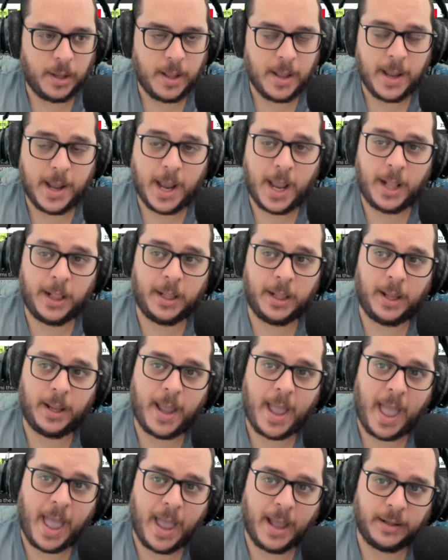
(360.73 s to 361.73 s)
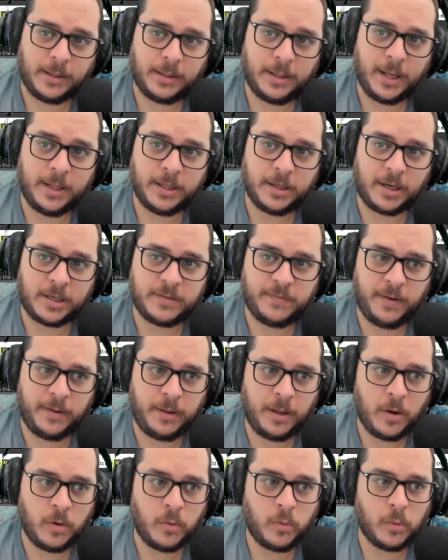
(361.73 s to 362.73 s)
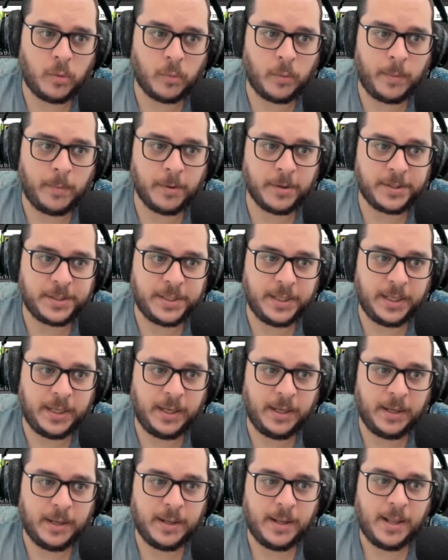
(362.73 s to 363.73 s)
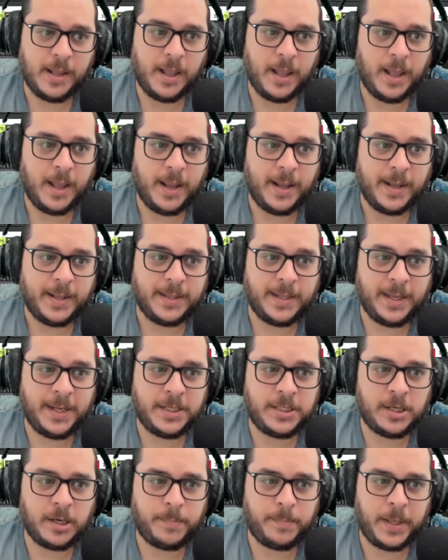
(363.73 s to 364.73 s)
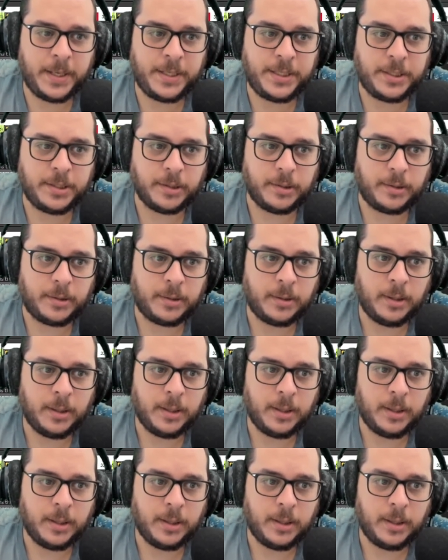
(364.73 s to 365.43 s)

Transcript: And, and in the next video, we will see the insert picture